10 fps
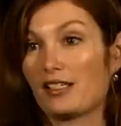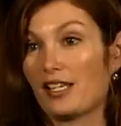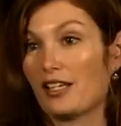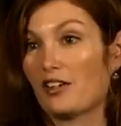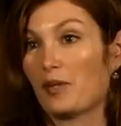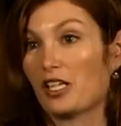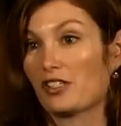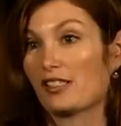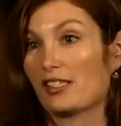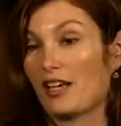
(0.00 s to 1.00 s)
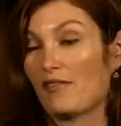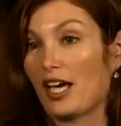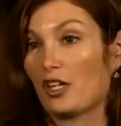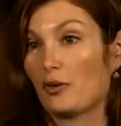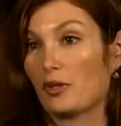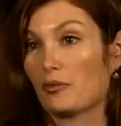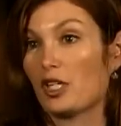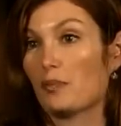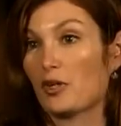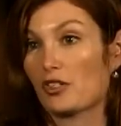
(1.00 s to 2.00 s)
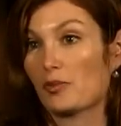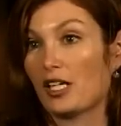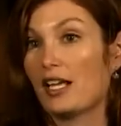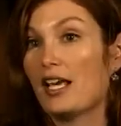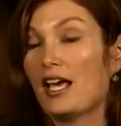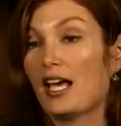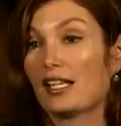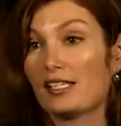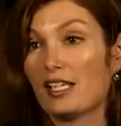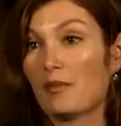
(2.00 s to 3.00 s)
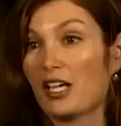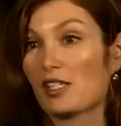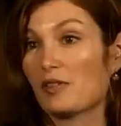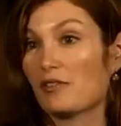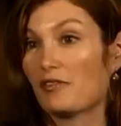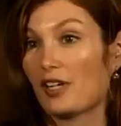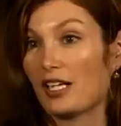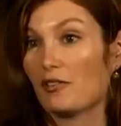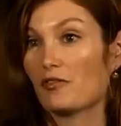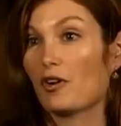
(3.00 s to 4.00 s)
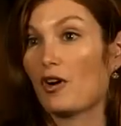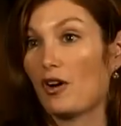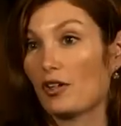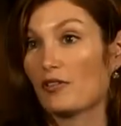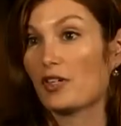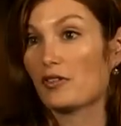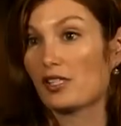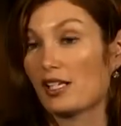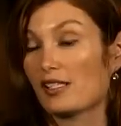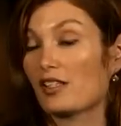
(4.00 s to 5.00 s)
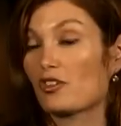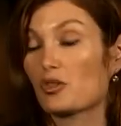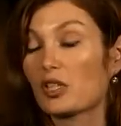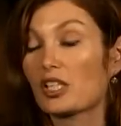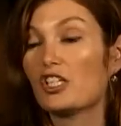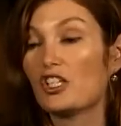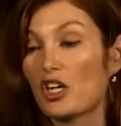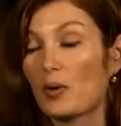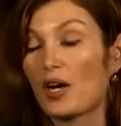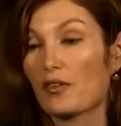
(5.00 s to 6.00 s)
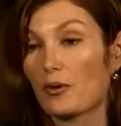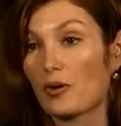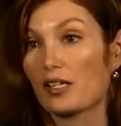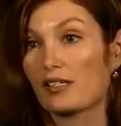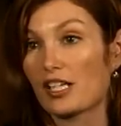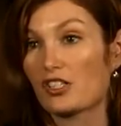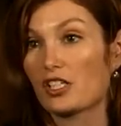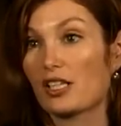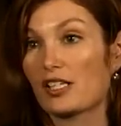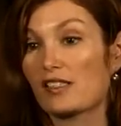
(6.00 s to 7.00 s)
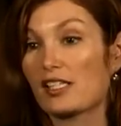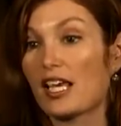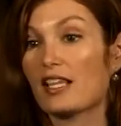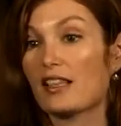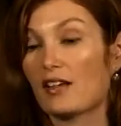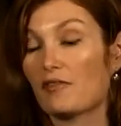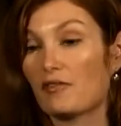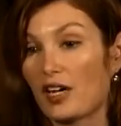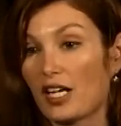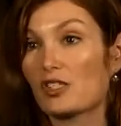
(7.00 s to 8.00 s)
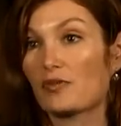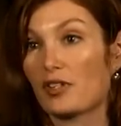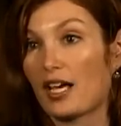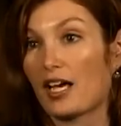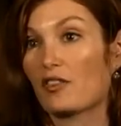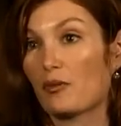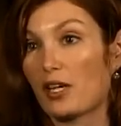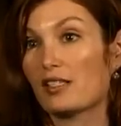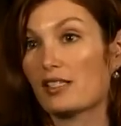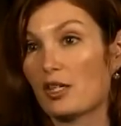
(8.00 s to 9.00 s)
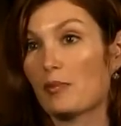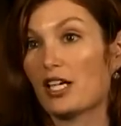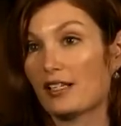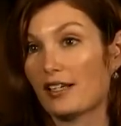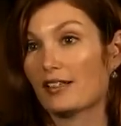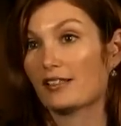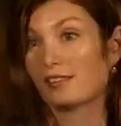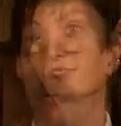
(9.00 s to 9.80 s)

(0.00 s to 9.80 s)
to take care of patients and have adequate reimbursement. And the TMA has been fighting for all of those things. And there's really no other organization in the state that fights for that the way the TMA does.